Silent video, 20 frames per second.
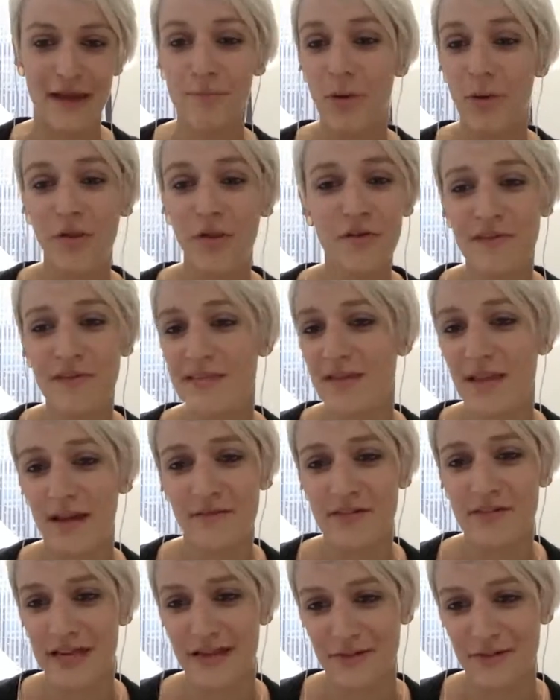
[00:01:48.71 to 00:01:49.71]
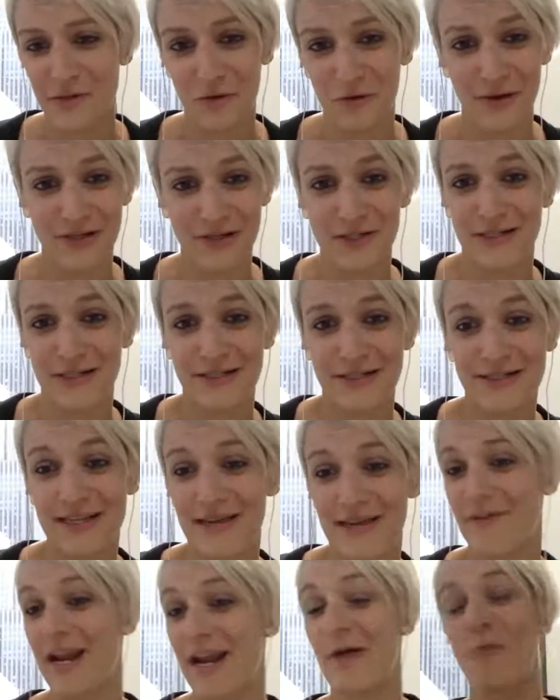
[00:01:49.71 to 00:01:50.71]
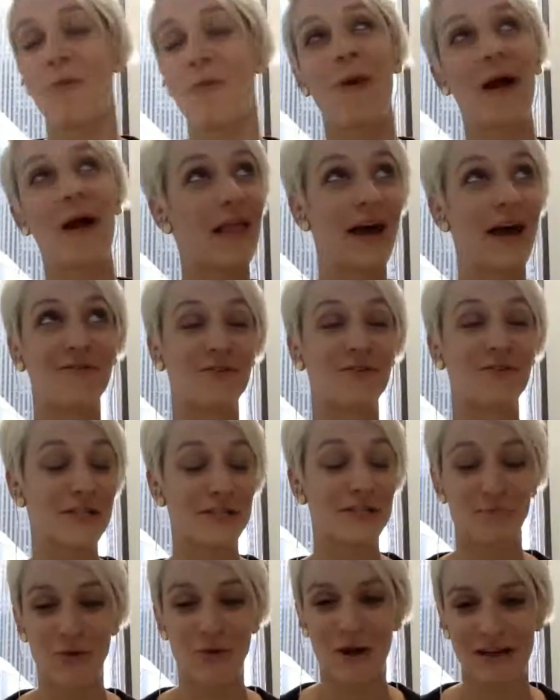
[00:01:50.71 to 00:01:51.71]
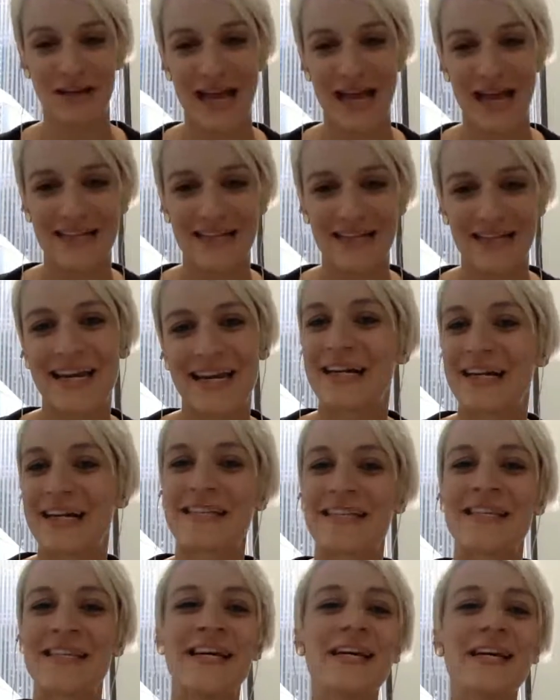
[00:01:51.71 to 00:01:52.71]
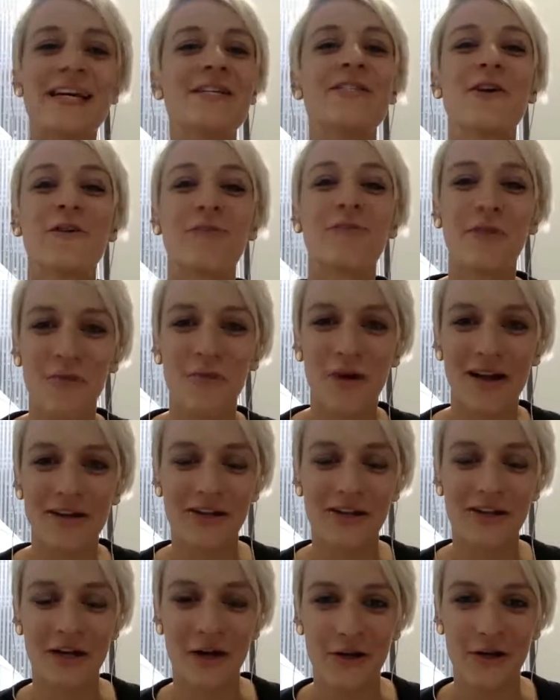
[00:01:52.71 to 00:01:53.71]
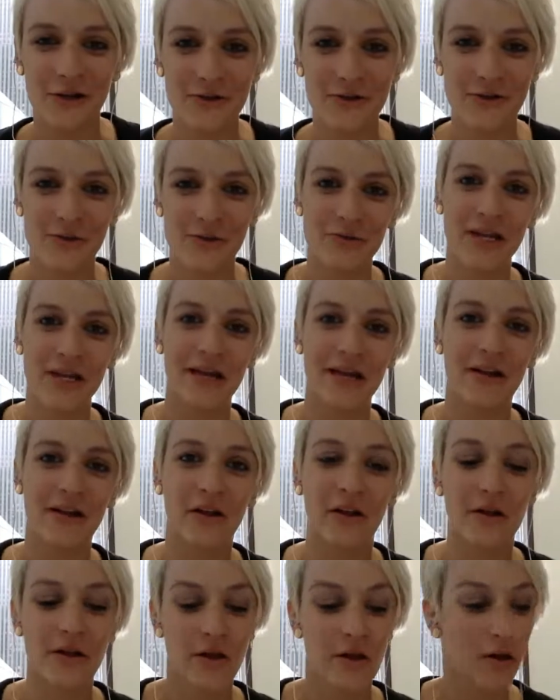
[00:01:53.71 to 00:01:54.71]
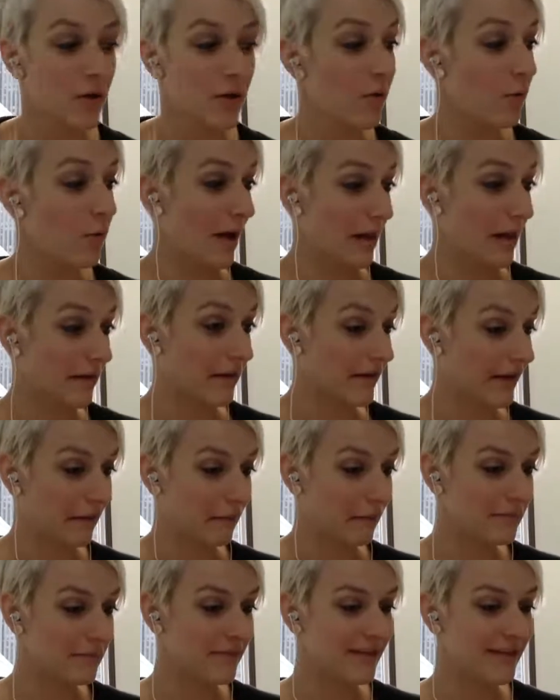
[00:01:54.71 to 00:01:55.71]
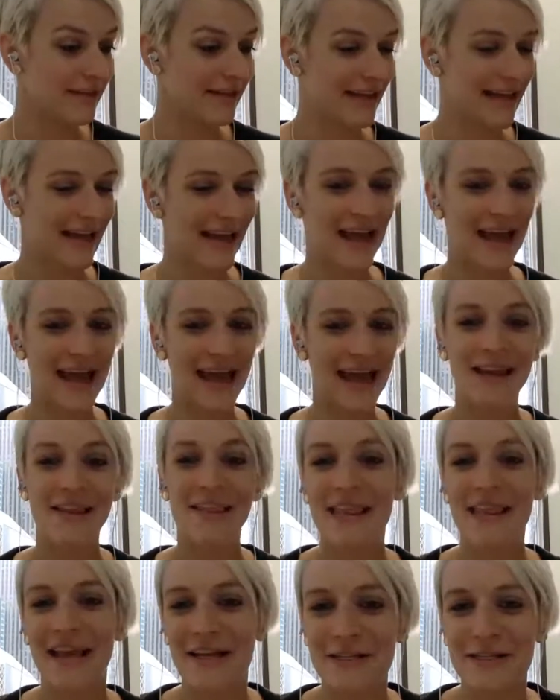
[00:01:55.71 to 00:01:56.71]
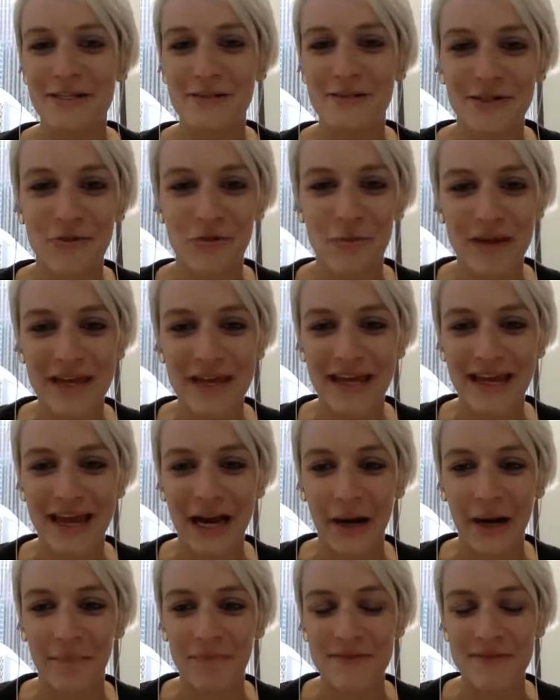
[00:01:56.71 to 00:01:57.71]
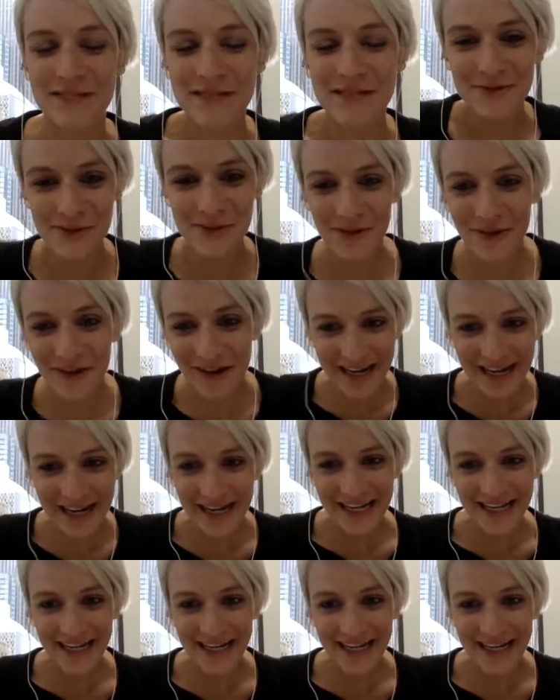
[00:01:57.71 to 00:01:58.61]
And both of us love to answer questions even well after this broadcast airs. So if you're watching on our YouTube channel, welcome. And thanks so much for being here. So Joy.